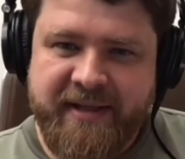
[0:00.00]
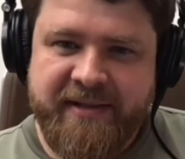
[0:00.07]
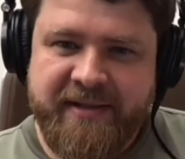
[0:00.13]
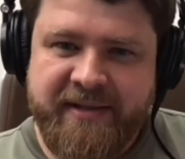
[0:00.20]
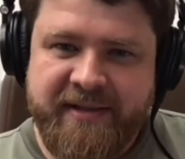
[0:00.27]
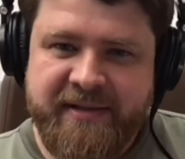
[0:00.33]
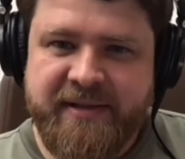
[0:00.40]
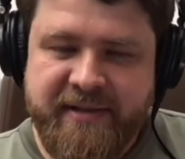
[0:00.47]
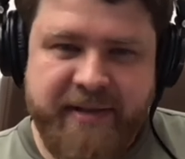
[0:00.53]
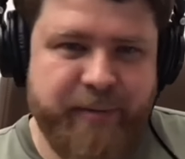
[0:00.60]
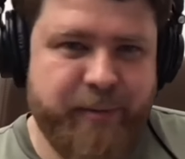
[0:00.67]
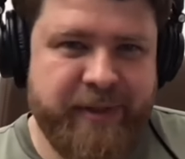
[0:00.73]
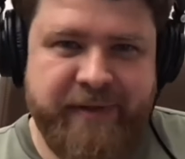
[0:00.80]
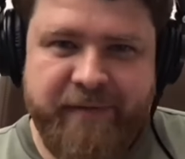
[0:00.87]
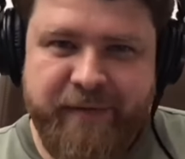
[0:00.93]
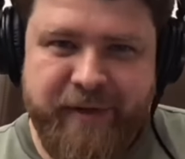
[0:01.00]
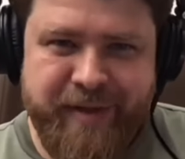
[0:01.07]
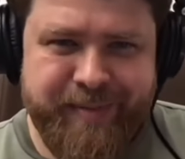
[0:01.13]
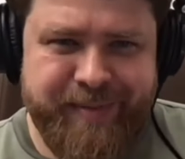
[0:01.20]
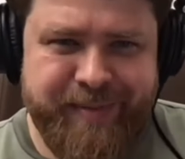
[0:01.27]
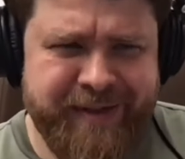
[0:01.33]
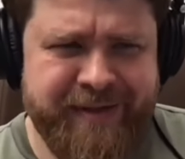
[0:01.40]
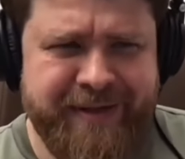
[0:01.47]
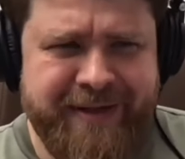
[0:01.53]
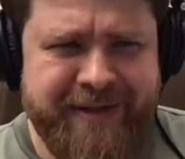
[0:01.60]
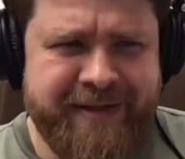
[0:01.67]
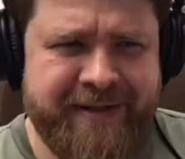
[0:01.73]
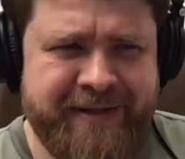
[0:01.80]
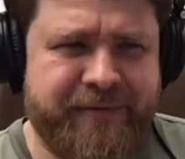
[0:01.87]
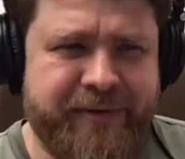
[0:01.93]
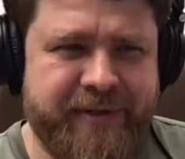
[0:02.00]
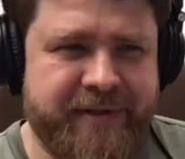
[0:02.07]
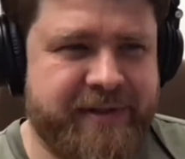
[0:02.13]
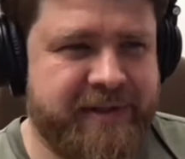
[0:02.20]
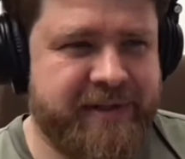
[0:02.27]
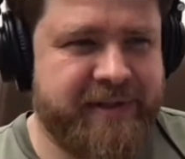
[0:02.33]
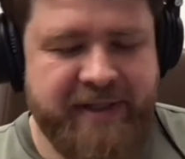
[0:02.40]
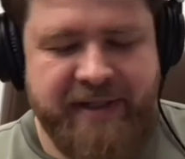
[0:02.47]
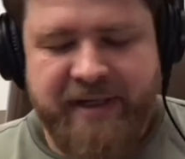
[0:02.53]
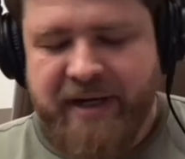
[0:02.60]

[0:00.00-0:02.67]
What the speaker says: and so they were developing like different